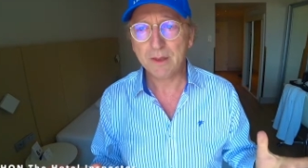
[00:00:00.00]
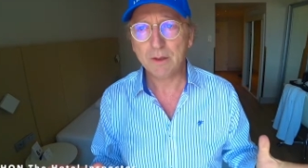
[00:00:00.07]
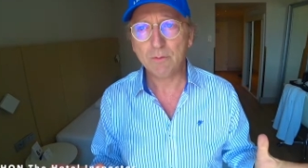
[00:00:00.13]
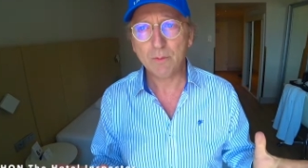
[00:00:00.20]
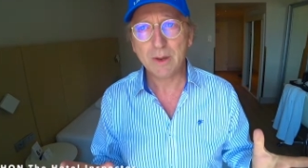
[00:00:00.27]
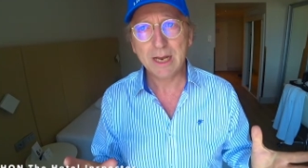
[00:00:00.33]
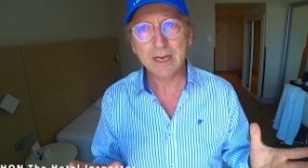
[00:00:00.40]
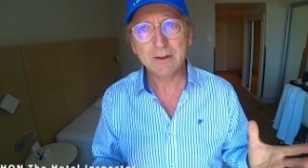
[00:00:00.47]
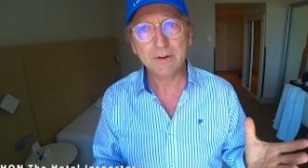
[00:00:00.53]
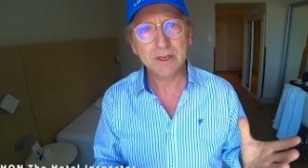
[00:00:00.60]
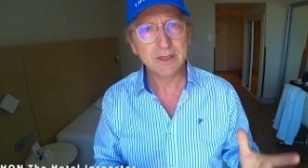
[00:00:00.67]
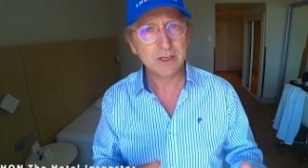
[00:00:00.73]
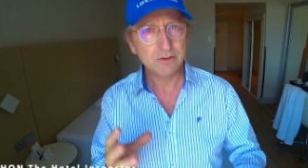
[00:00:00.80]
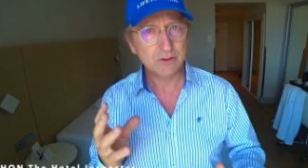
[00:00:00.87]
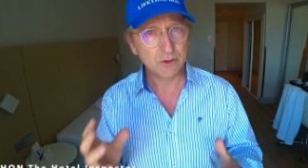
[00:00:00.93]
We live in
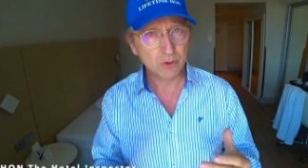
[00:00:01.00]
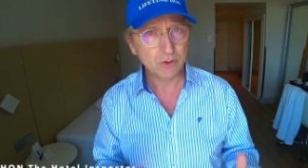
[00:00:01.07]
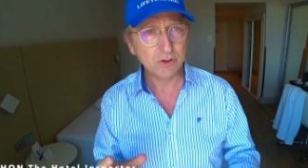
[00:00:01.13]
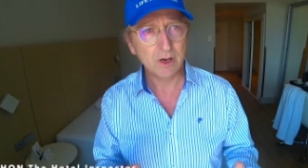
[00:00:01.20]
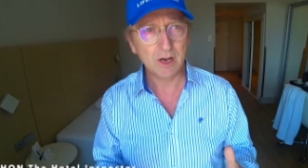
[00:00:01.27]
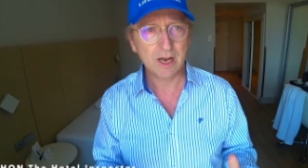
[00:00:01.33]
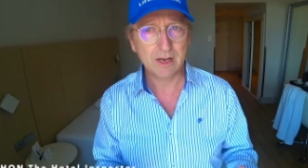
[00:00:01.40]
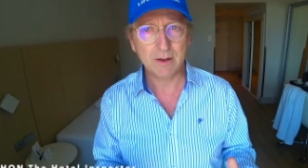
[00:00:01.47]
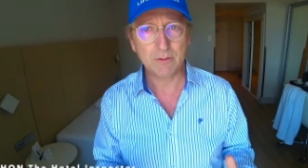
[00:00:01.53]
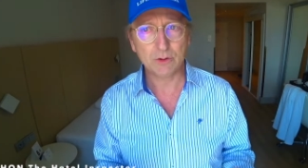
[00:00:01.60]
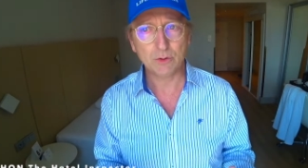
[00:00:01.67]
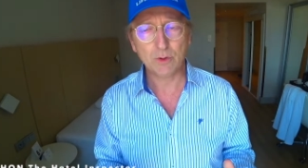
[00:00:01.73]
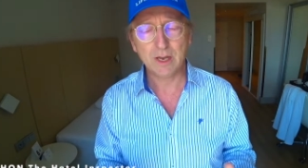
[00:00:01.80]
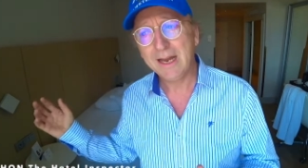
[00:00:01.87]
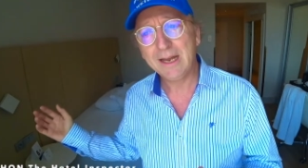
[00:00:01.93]
difficult times
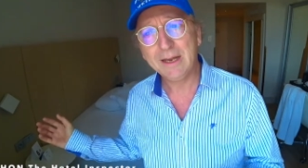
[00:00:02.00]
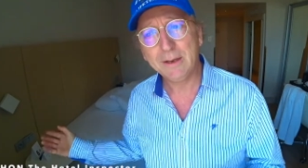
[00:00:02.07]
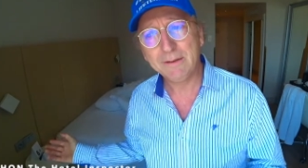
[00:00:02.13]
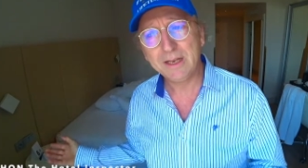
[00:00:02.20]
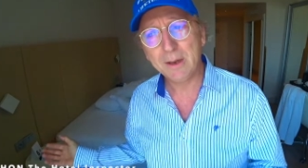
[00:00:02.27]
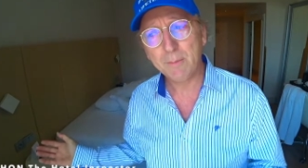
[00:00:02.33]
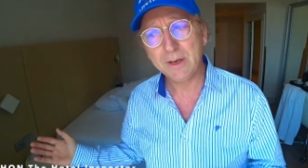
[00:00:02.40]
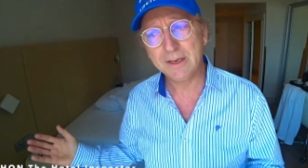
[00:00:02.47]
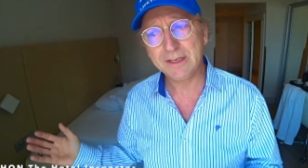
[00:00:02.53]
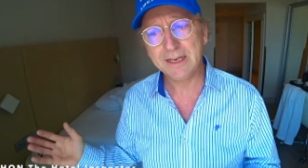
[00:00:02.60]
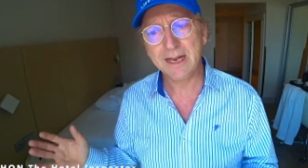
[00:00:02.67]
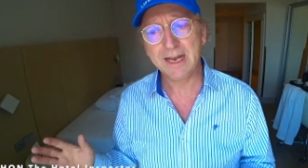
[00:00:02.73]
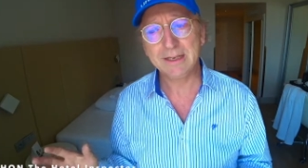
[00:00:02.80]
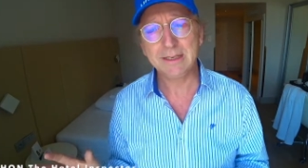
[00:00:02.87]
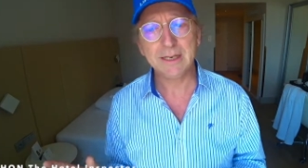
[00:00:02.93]
where if someone
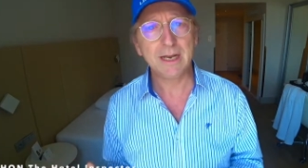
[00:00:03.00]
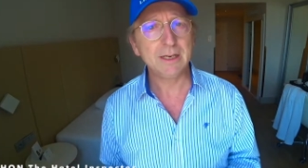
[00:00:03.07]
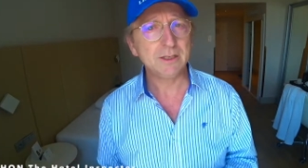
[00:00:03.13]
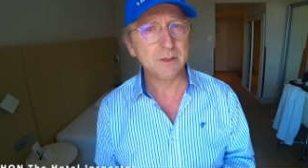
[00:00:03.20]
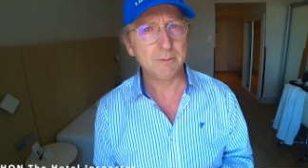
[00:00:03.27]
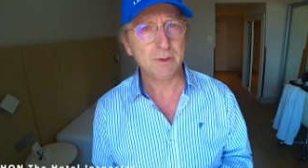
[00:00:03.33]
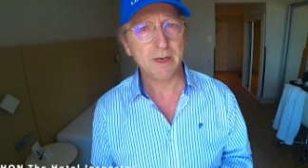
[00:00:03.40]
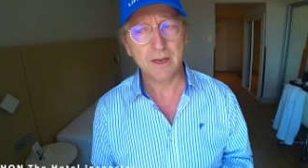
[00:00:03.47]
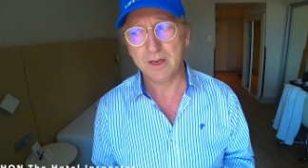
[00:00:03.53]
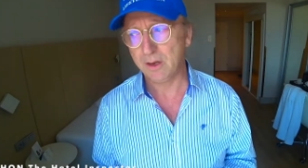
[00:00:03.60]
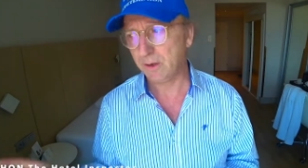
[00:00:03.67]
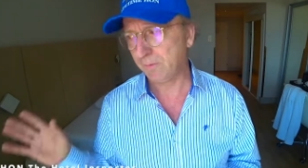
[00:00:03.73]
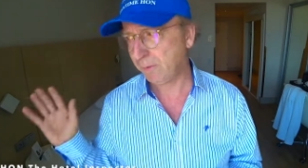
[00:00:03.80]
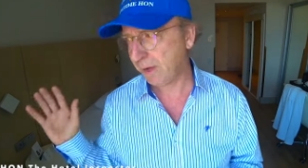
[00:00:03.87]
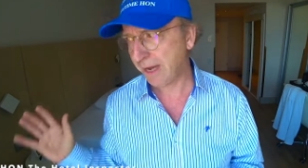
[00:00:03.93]
stands next to me,
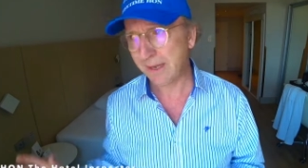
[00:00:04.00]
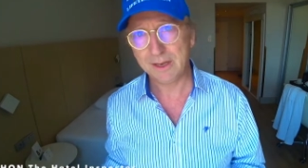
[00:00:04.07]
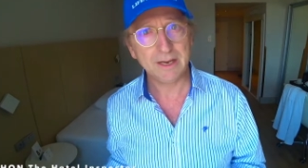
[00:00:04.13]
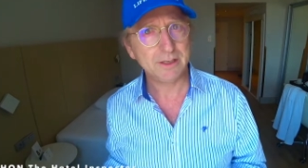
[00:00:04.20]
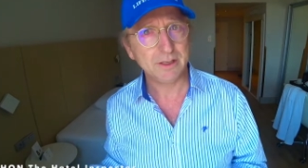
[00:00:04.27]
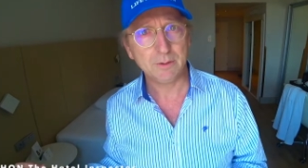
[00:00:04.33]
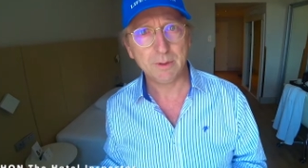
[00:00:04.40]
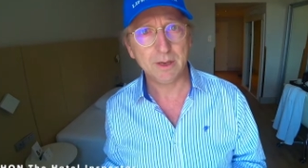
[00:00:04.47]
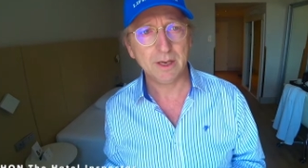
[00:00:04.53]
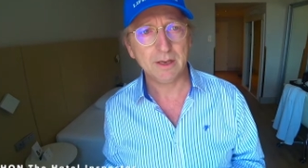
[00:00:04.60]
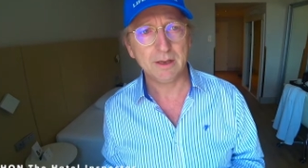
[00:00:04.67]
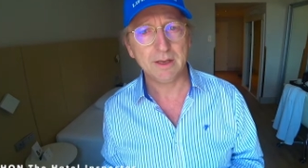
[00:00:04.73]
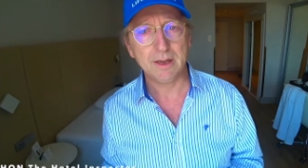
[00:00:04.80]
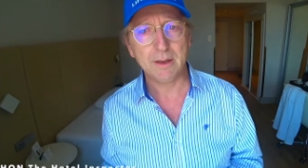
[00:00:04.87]
right next to me,